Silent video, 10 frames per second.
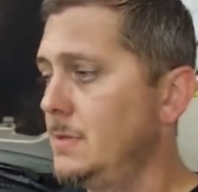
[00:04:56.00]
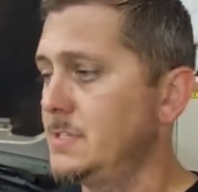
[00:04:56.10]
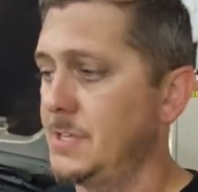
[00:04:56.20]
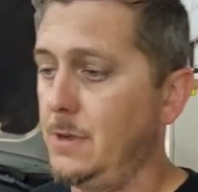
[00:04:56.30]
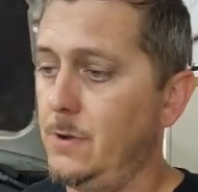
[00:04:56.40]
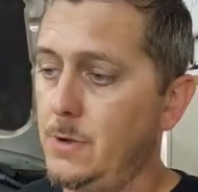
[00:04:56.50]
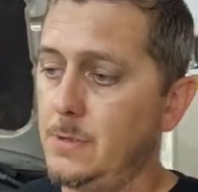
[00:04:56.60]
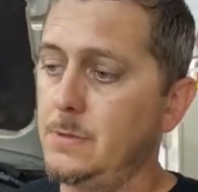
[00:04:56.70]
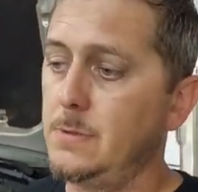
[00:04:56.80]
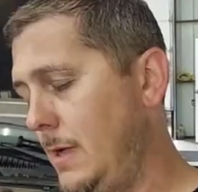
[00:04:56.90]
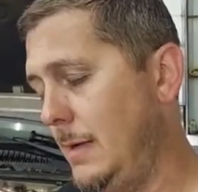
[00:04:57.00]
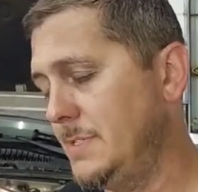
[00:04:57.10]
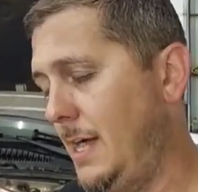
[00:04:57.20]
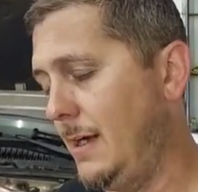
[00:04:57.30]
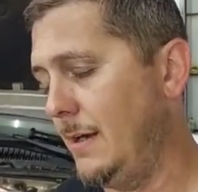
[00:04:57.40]
So I'm
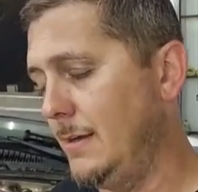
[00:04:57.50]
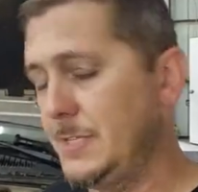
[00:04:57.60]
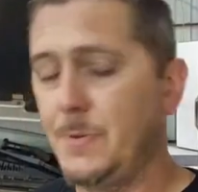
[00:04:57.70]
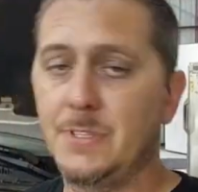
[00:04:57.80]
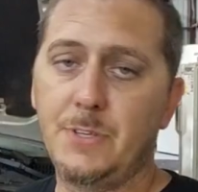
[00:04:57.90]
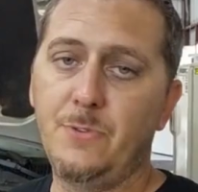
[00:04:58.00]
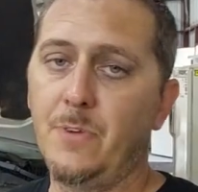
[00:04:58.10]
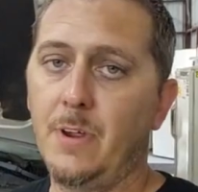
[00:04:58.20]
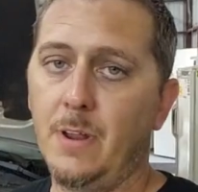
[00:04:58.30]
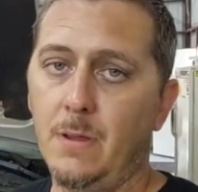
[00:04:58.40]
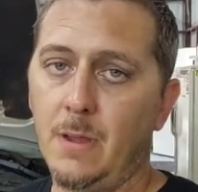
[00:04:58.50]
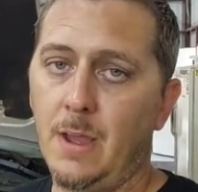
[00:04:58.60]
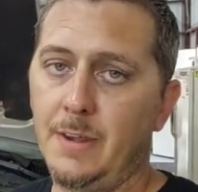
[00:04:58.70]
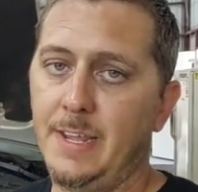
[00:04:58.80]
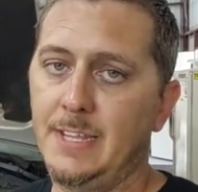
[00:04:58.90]
tired. It's been 2 very long
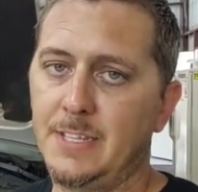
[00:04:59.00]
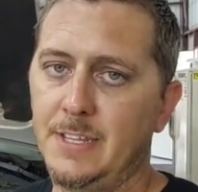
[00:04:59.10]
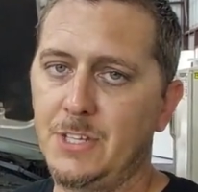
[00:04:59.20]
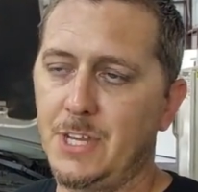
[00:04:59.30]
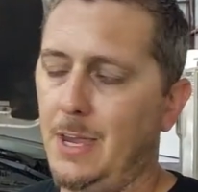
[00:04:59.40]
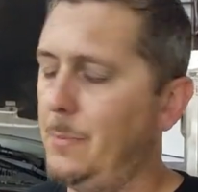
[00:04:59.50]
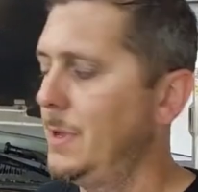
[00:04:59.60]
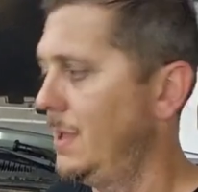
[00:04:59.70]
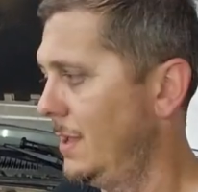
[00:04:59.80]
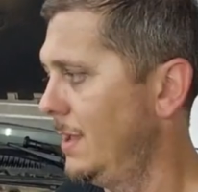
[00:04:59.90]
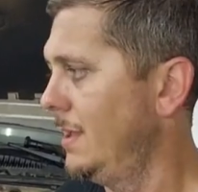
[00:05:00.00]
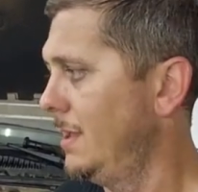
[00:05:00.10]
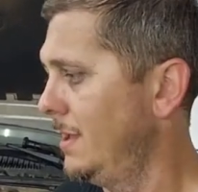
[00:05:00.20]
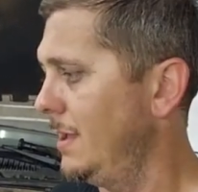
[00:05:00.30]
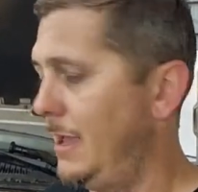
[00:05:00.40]
hot days in this shop,
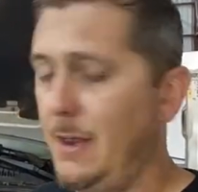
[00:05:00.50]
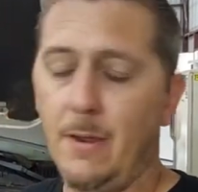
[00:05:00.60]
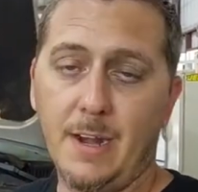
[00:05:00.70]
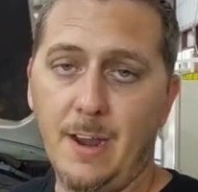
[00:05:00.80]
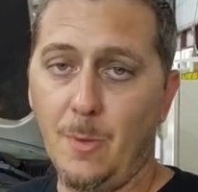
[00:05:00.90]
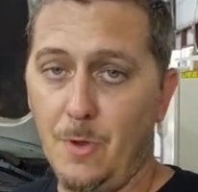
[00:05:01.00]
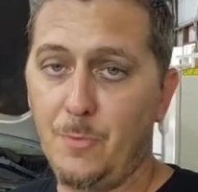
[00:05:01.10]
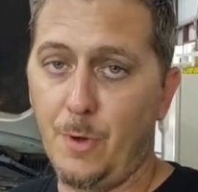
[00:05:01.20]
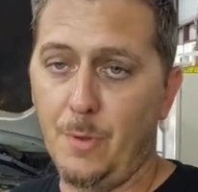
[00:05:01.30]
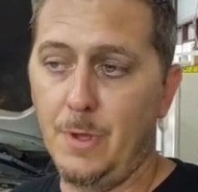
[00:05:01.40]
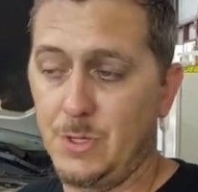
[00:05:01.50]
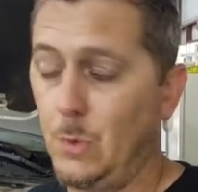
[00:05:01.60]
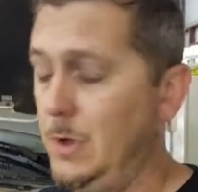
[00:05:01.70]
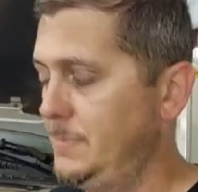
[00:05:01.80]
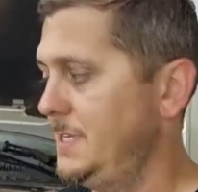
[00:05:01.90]
and Eric and I are both pretty much
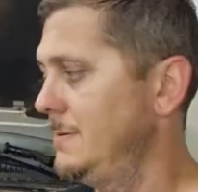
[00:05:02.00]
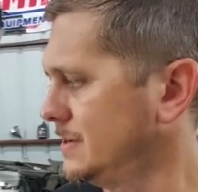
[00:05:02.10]
whooped.